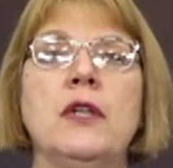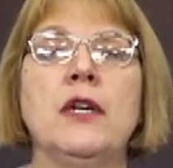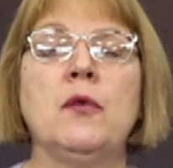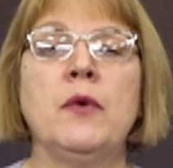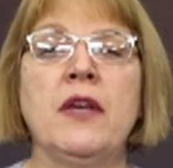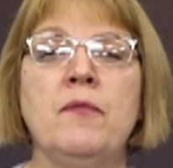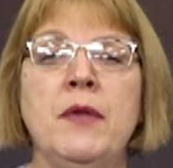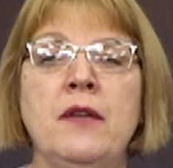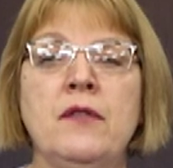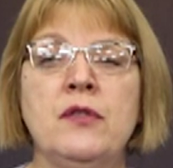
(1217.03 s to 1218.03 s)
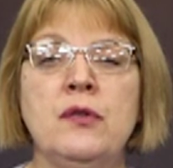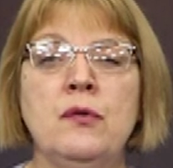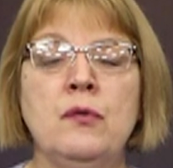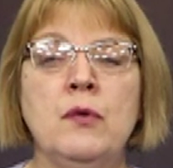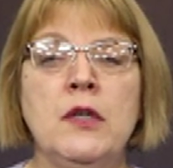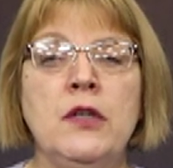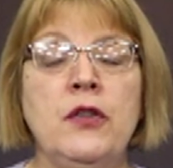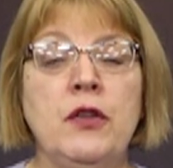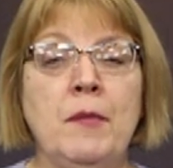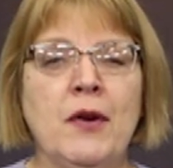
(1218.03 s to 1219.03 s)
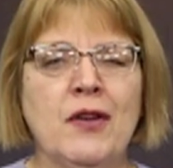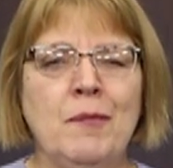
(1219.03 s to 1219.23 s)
Uh, we have been to the American